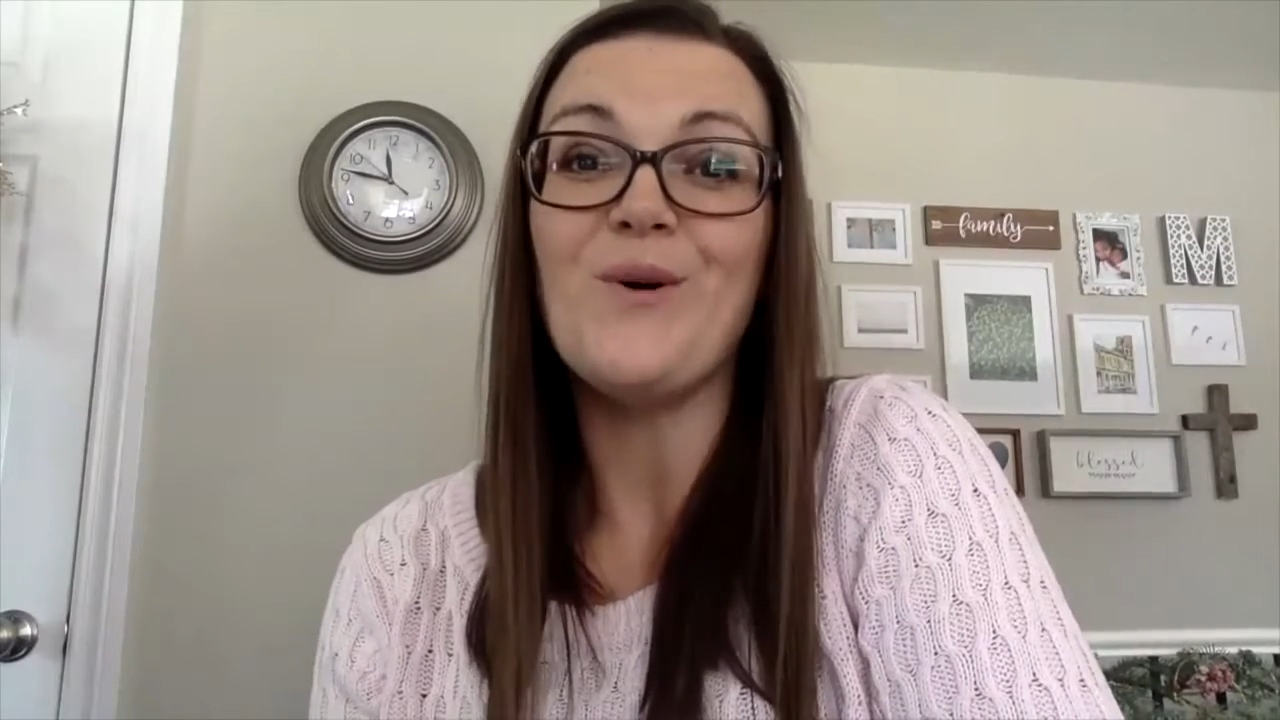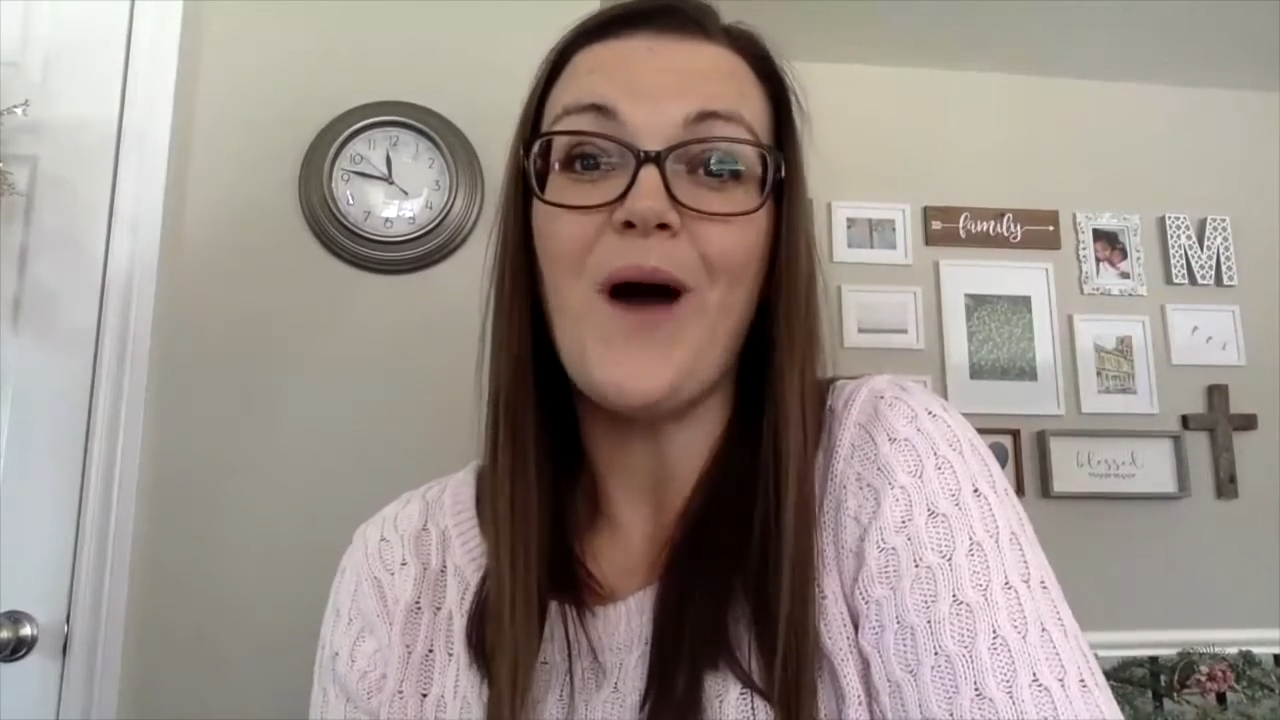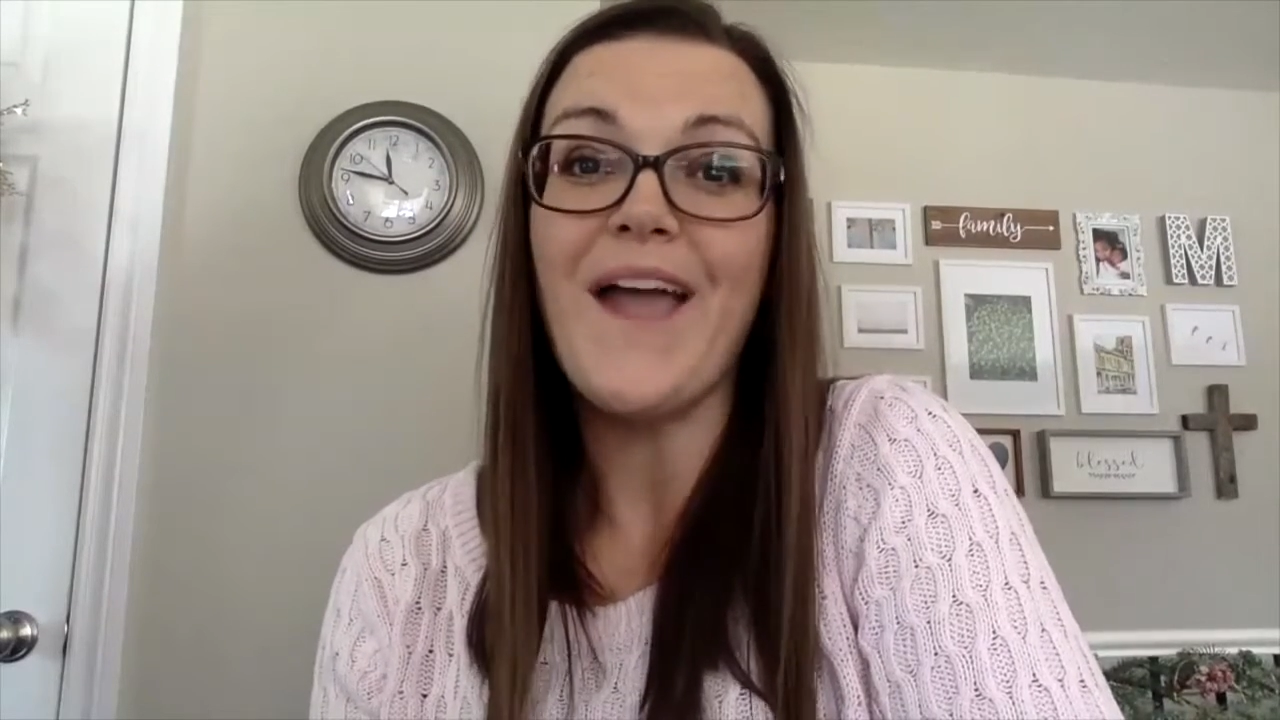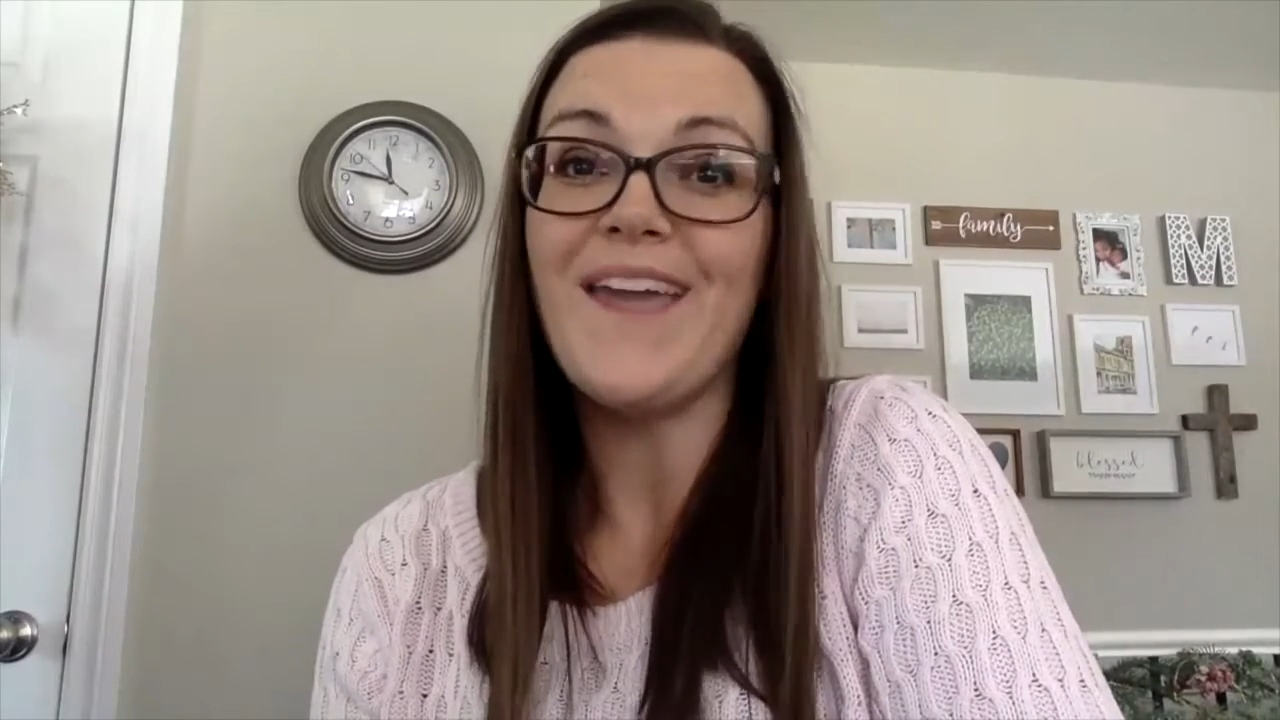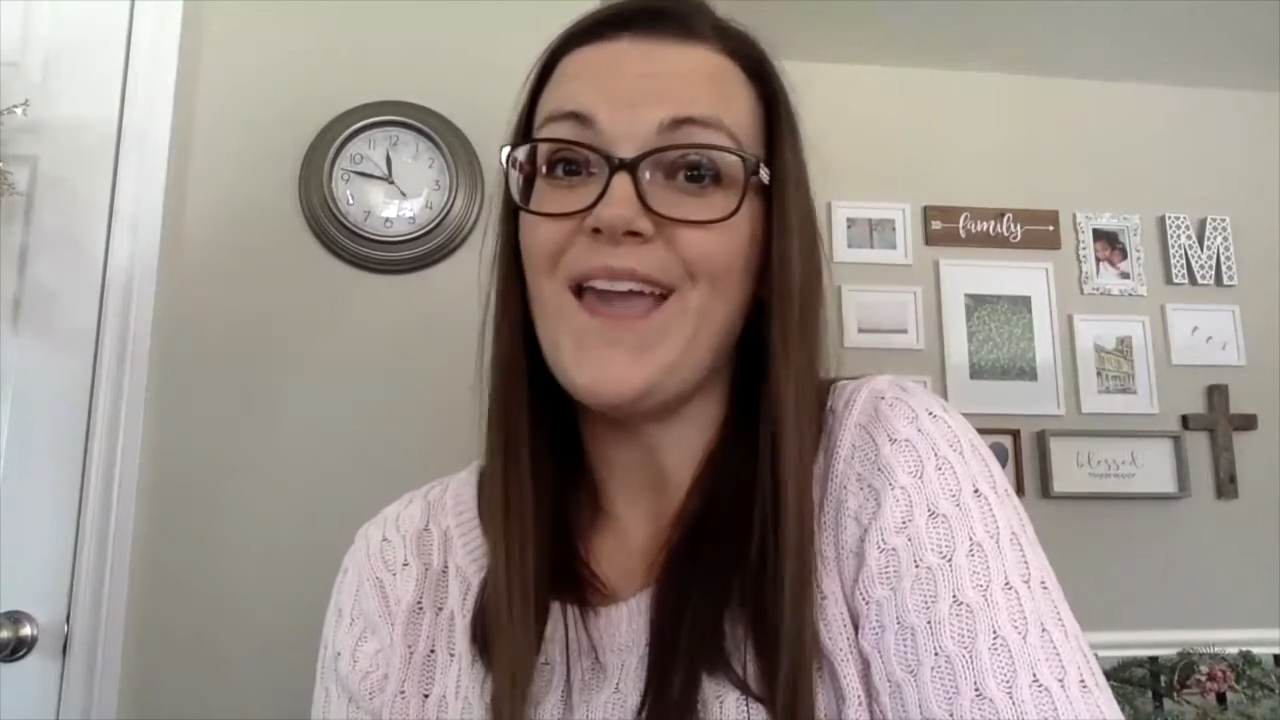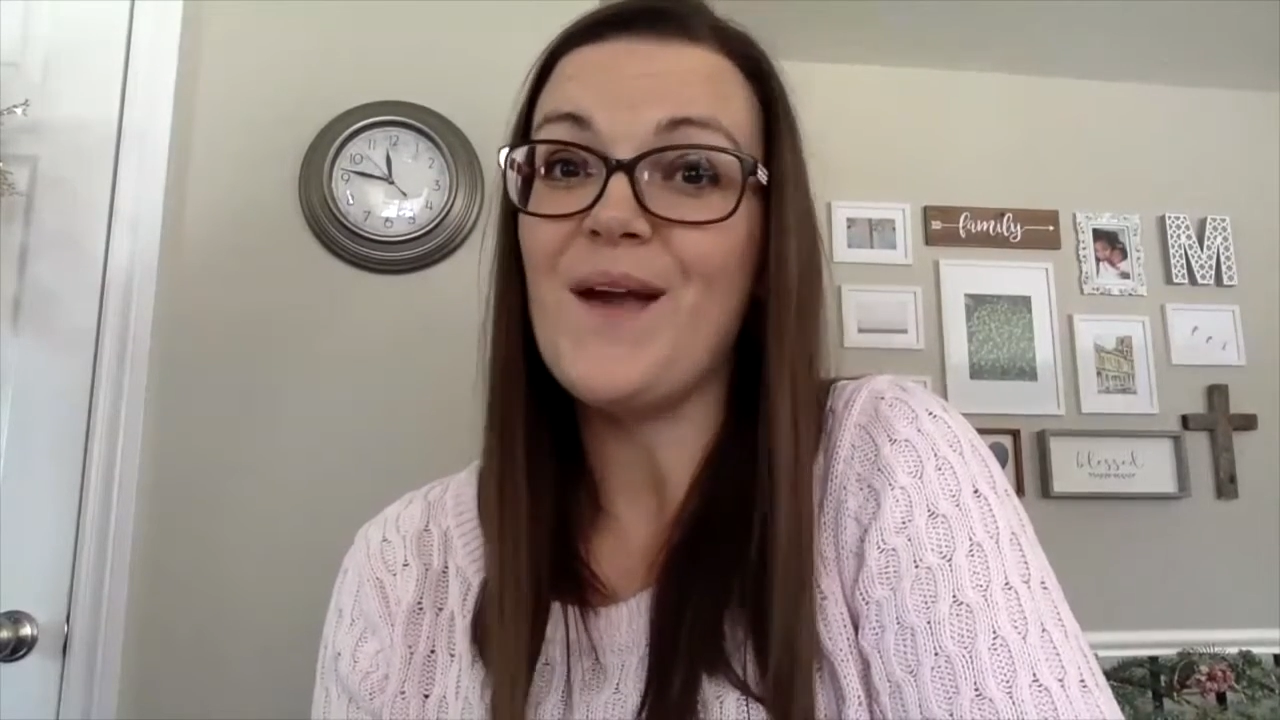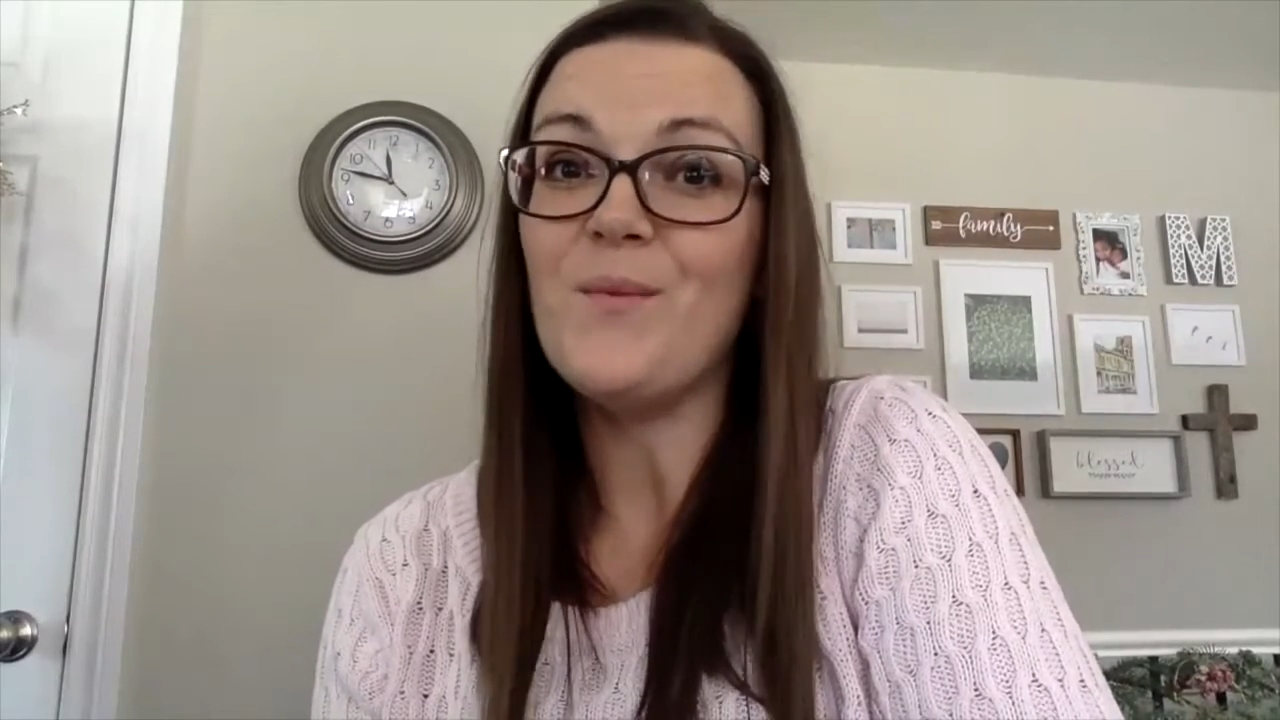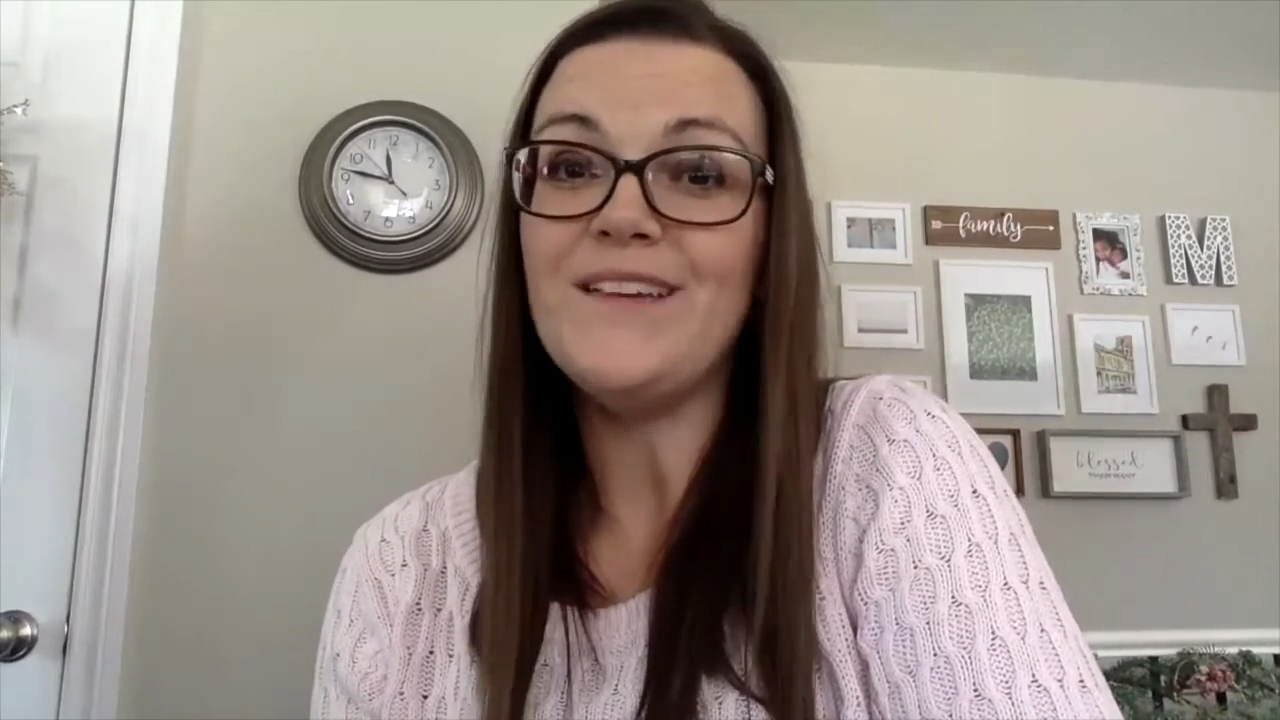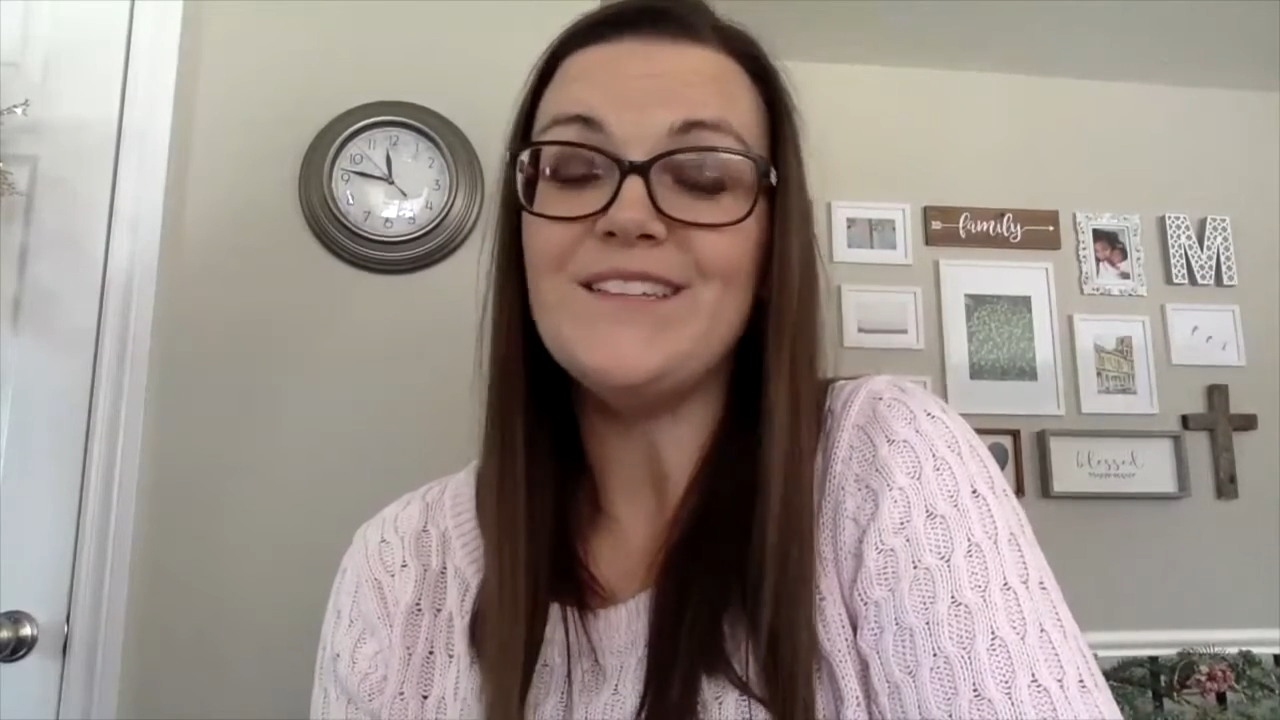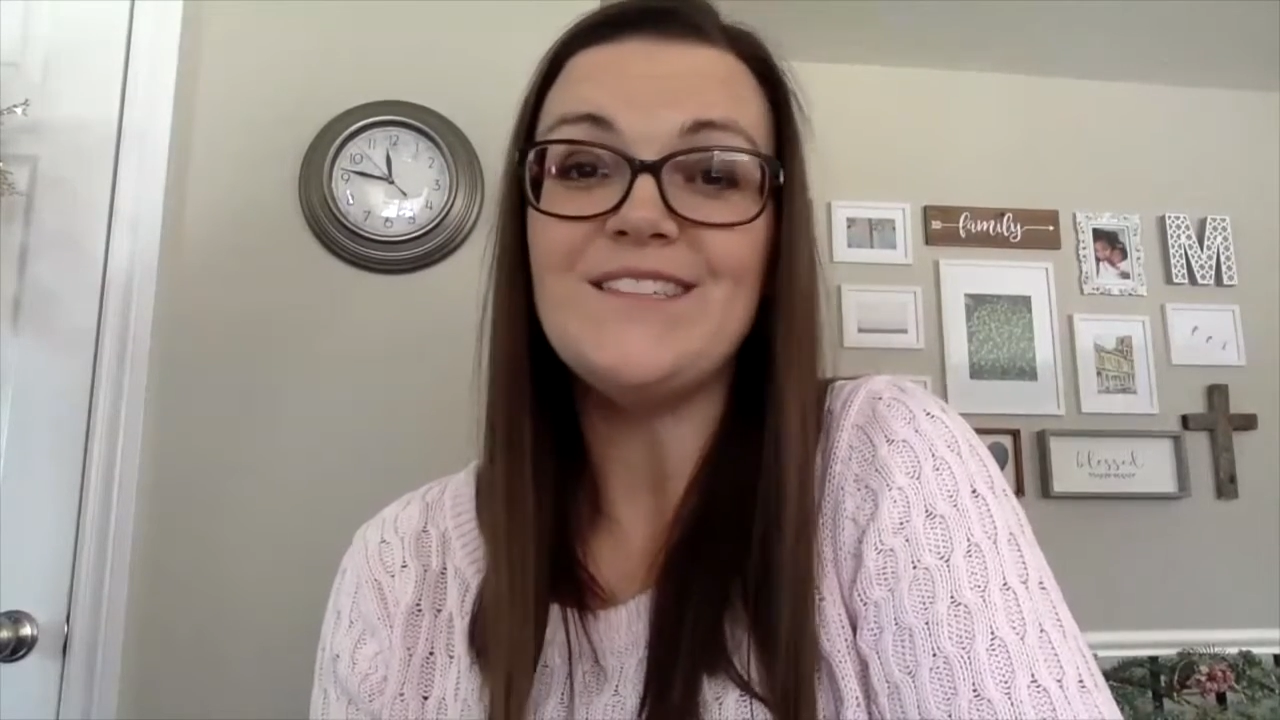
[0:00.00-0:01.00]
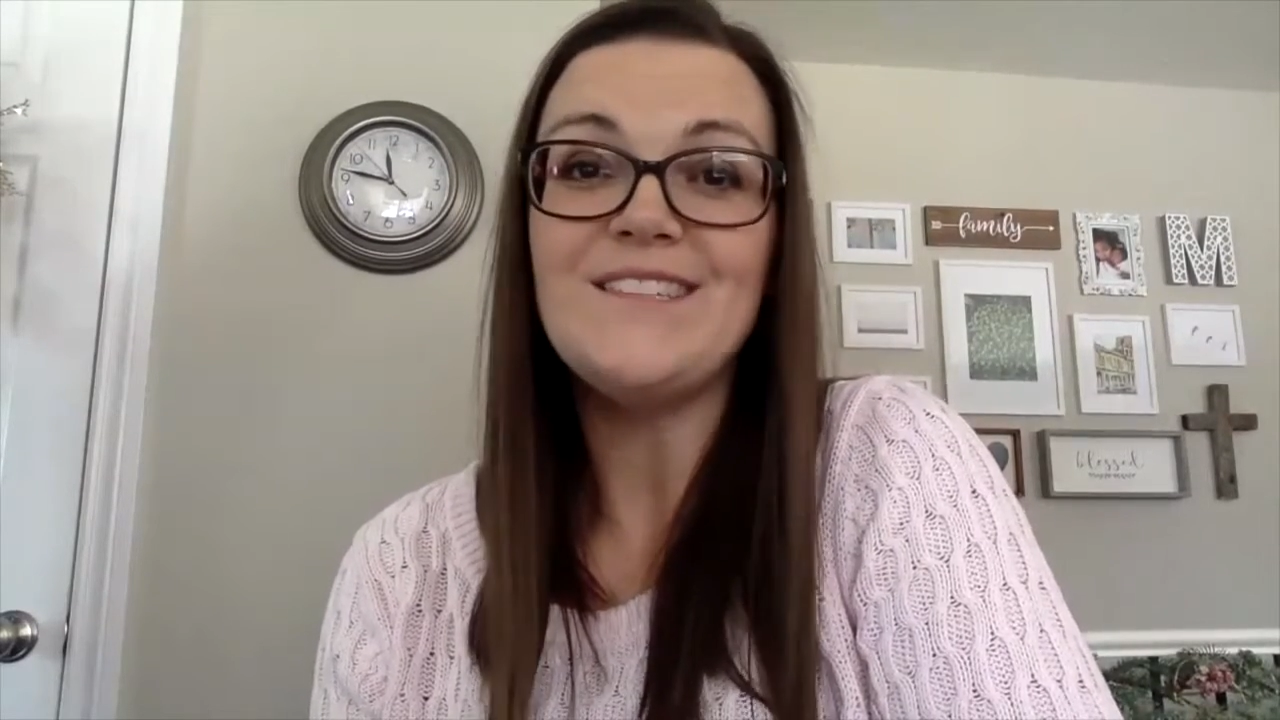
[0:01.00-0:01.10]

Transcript: So I can't wait